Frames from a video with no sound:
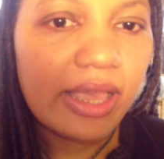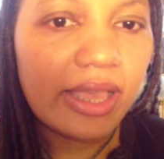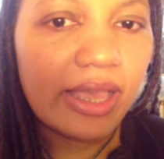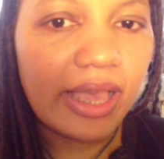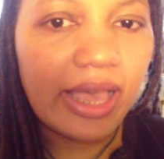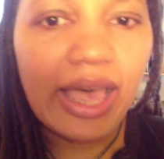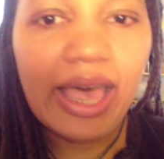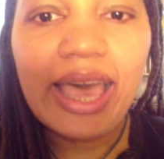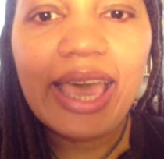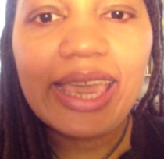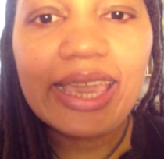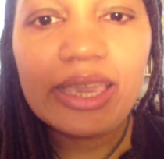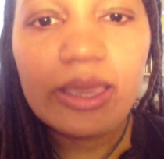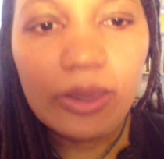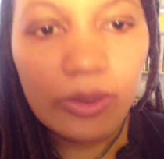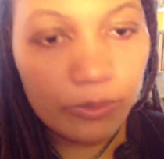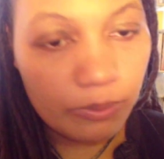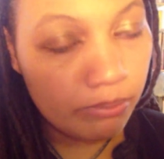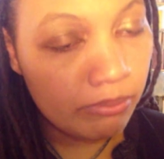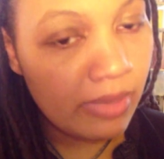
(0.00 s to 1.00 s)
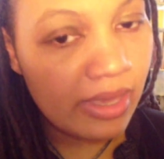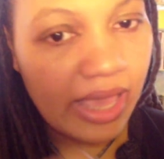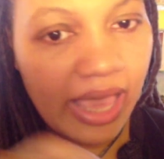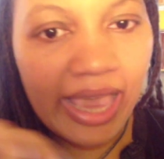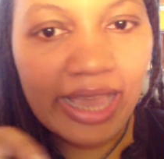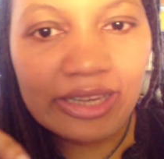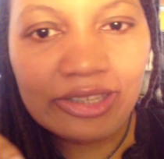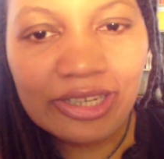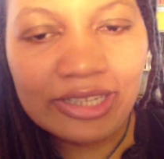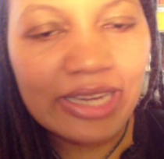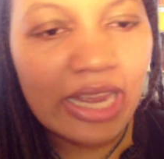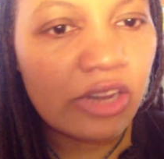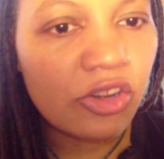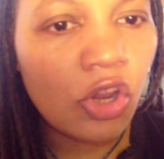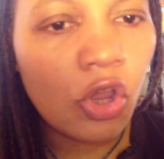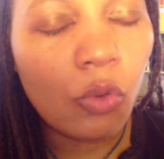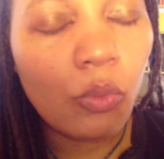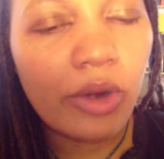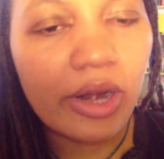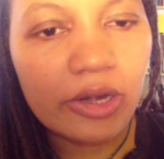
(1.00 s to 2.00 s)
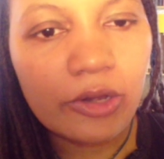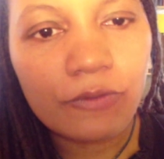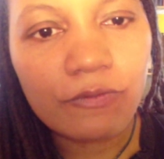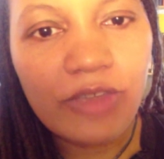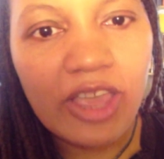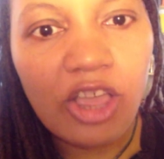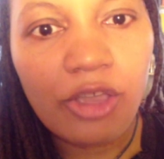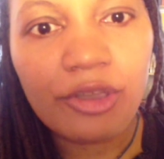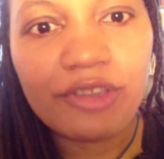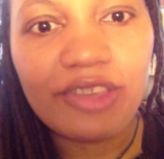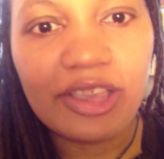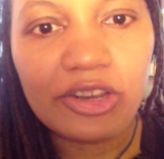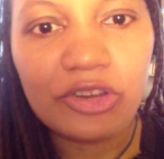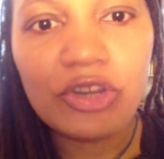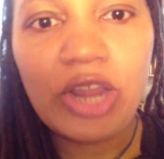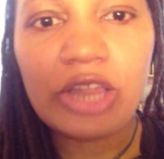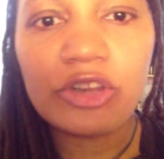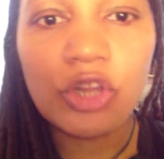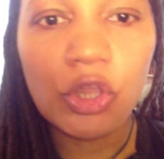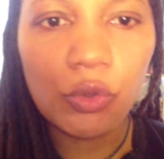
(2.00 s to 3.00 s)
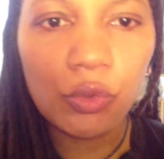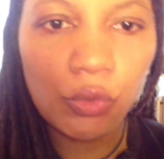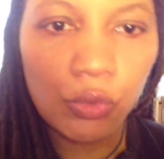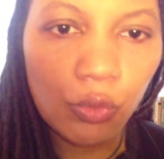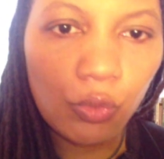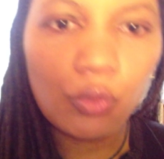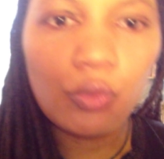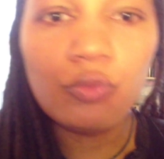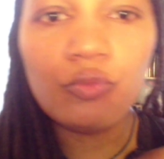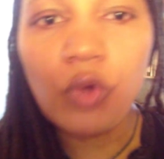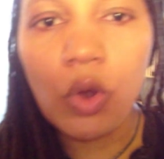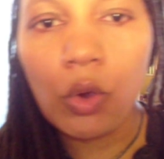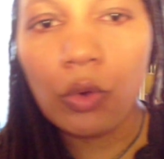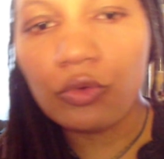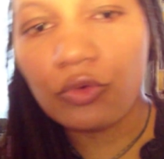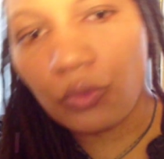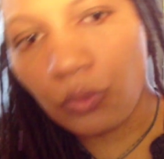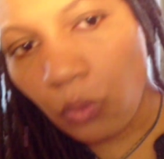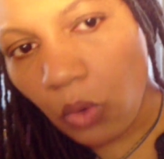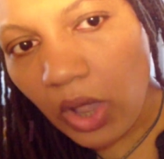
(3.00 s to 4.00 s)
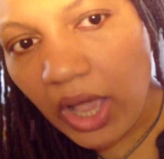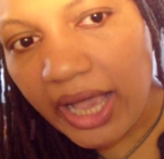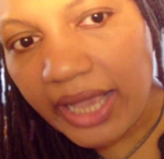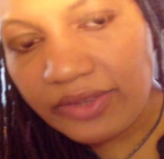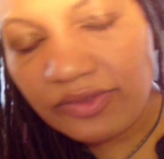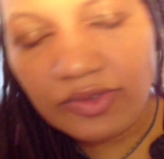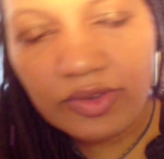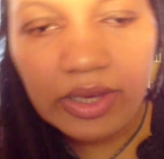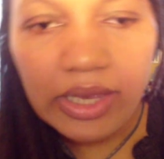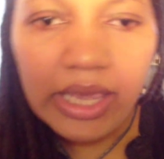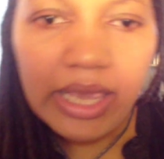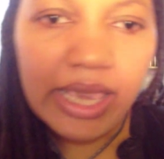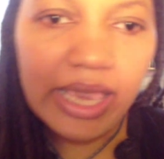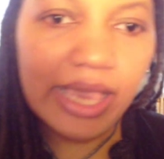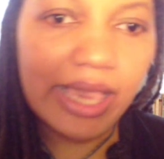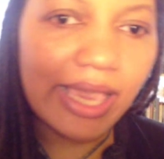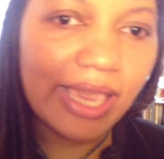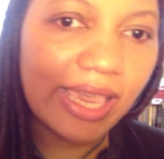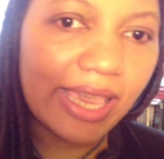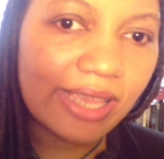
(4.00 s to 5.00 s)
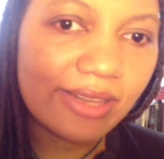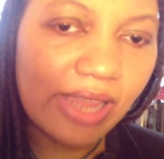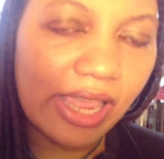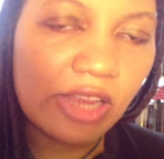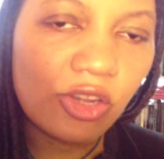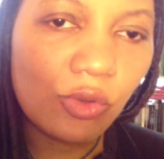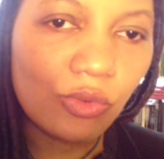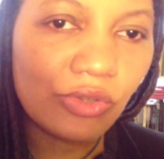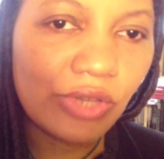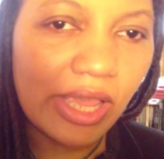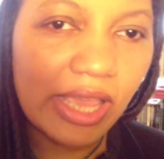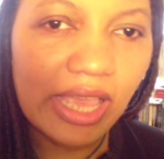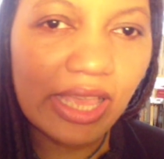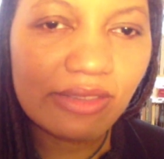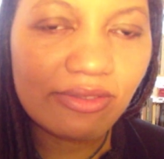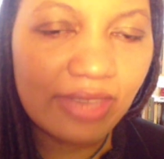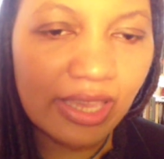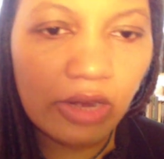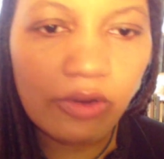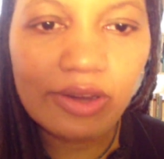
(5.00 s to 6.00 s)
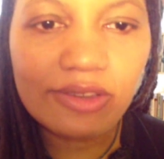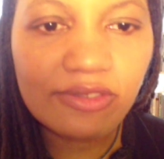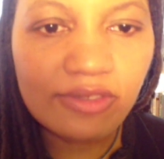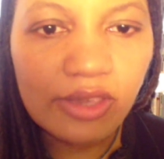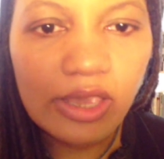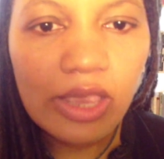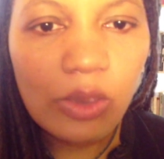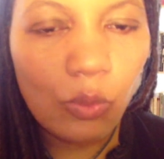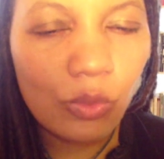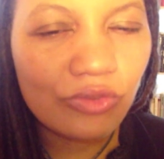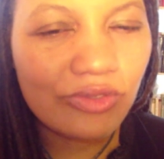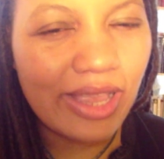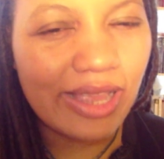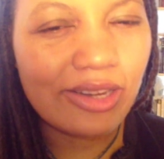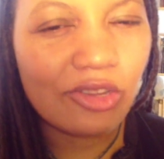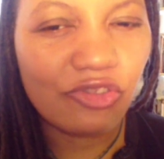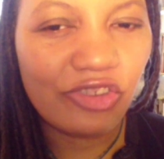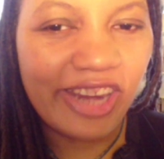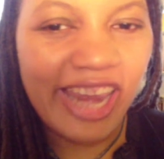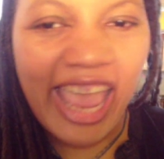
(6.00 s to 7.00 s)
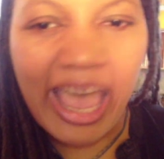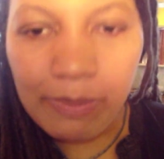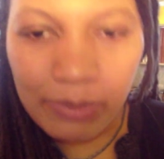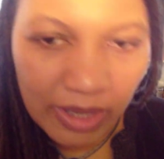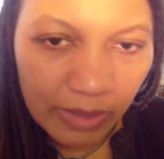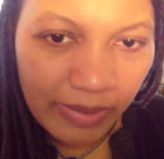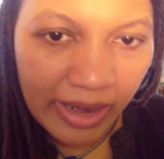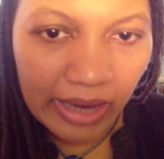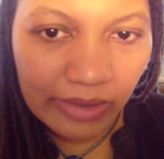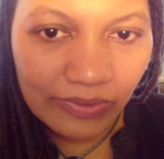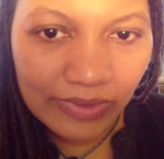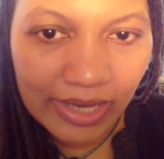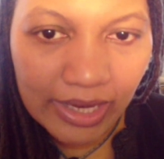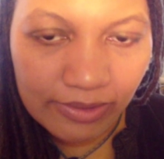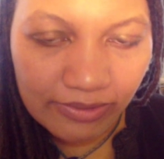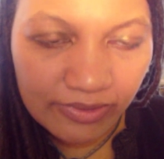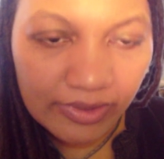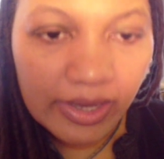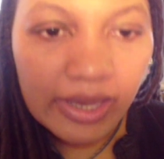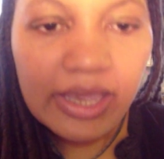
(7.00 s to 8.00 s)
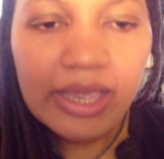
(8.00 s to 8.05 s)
I I did not know where it fell because I did not know who wrote what, and I knew Ta Terrance was not necessarily happy about this.